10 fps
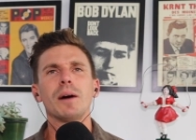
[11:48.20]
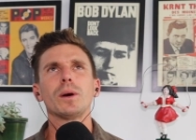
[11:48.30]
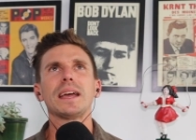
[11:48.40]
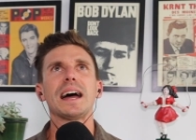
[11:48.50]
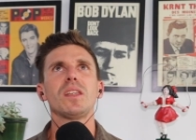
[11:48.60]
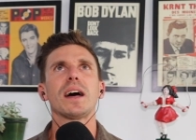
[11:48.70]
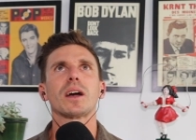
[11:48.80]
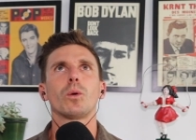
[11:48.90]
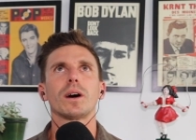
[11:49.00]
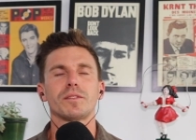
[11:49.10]
and we had
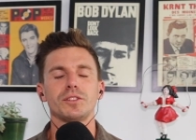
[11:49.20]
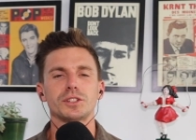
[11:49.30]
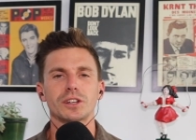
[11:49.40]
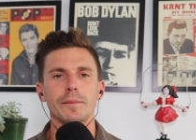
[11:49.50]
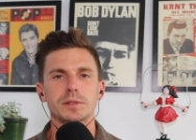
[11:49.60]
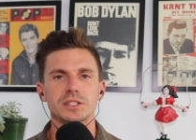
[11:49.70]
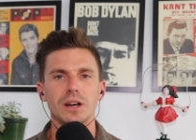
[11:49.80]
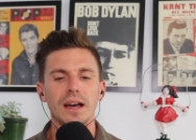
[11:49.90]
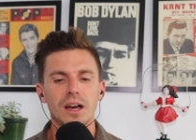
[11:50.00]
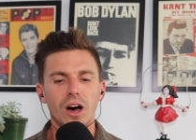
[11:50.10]
that quite a few times because
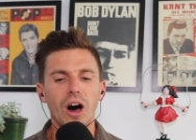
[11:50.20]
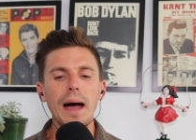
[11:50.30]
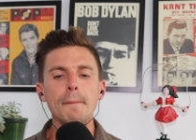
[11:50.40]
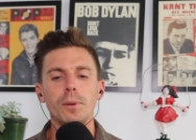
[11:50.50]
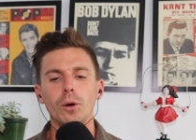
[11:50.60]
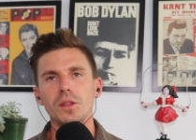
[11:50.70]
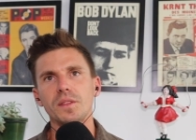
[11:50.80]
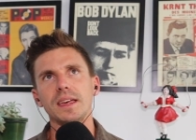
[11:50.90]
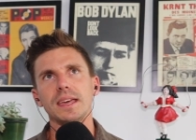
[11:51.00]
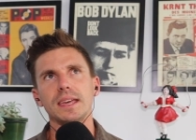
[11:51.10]
I, I bought
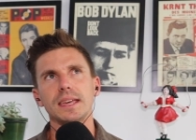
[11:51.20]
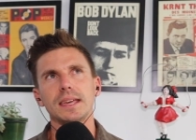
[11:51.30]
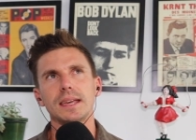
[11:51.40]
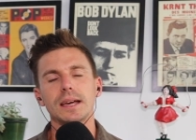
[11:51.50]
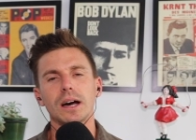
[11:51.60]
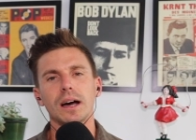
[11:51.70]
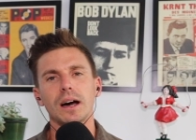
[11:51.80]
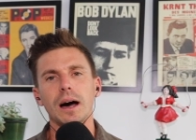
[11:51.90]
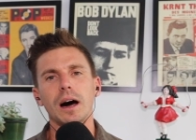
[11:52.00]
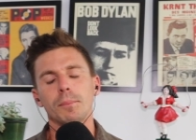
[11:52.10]
the
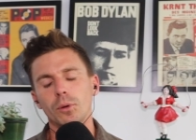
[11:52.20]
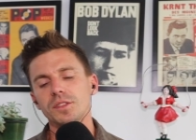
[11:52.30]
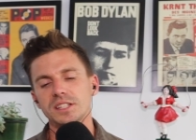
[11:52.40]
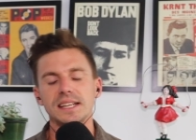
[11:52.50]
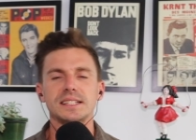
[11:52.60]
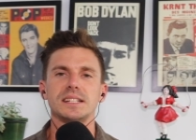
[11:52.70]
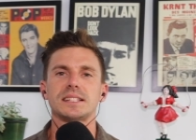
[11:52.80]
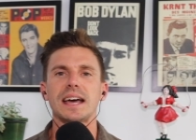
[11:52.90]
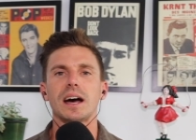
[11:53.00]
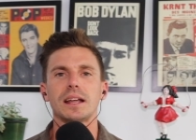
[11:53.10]
I, I bought the
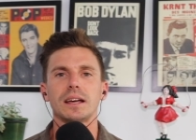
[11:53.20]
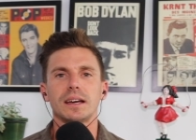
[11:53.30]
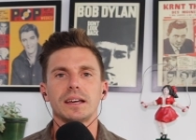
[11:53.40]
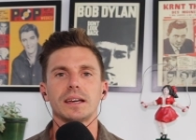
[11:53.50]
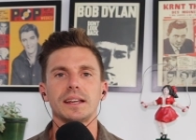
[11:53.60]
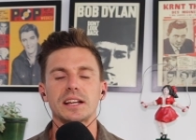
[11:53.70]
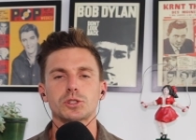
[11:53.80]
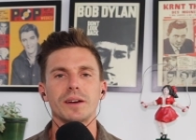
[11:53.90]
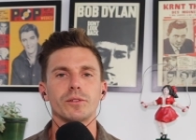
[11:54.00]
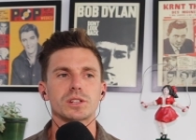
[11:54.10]
sentence out uh, in our
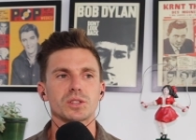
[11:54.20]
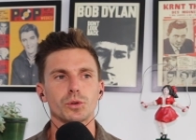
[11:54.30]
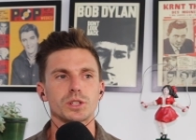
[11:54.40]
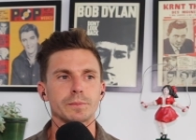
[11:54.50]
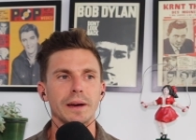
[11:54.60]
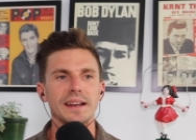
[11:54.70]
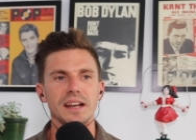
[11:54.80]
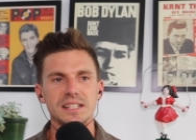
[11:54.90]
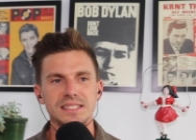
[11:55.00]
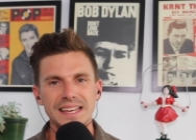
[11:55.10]
travels through Spain
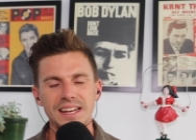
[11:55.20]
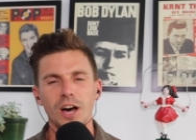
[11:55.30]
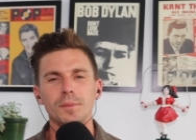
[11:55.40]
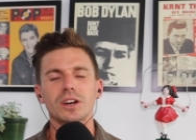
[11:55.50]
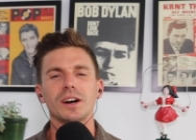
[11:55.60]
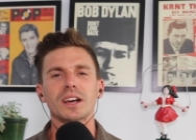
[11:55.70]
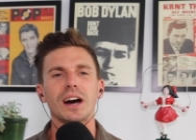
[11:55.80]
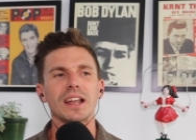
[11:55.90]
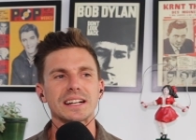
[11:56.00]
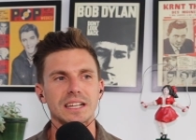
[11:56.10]
and I said it. I'm the kind of
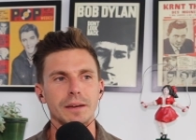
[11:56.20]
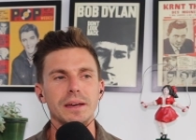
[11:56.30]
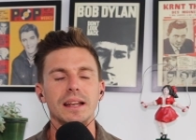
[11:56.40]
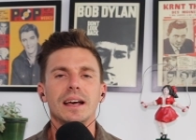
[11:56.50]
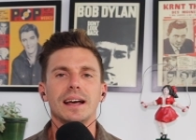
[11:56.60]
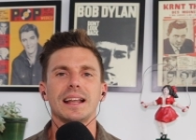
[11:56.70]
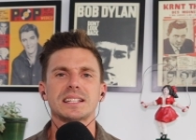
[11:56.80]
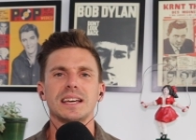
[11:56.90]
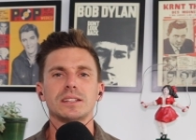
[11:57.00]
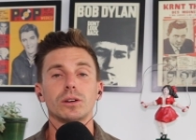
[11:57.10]
guy I like to commit. La
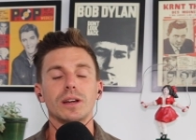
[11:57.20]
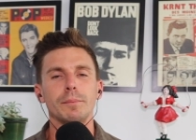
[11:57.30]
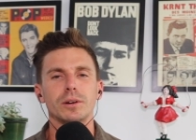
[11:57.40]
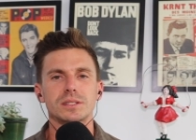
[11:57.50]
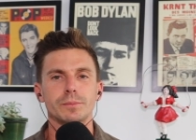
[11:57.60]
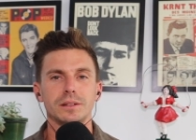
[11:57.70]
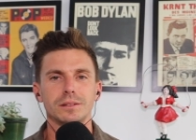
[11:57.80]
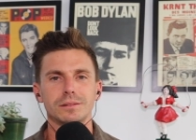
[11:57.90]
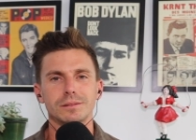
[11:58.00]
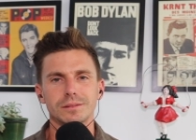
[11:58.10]
siento, no hablo
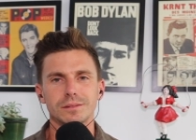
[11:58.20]
español.